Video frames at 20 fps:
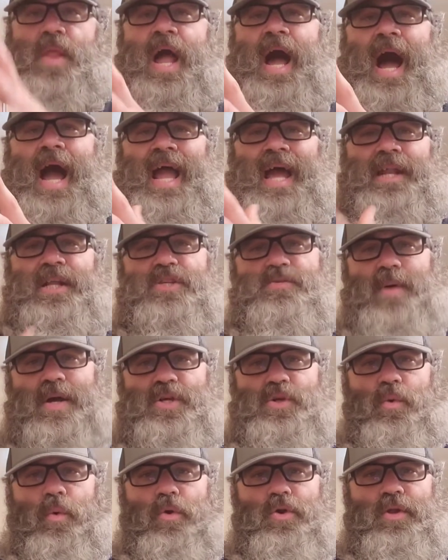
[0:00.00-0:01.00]
I had to
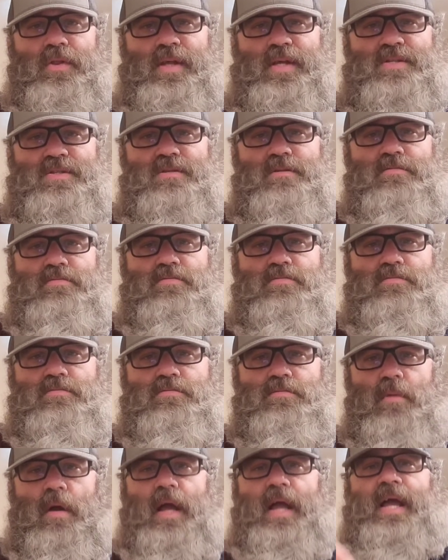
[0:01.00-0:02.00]
special order this.
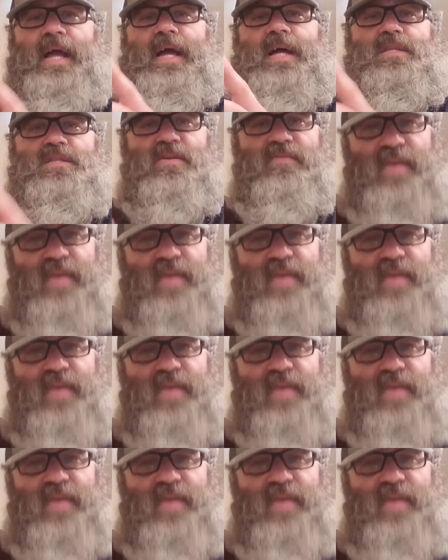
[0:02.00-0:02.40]
It's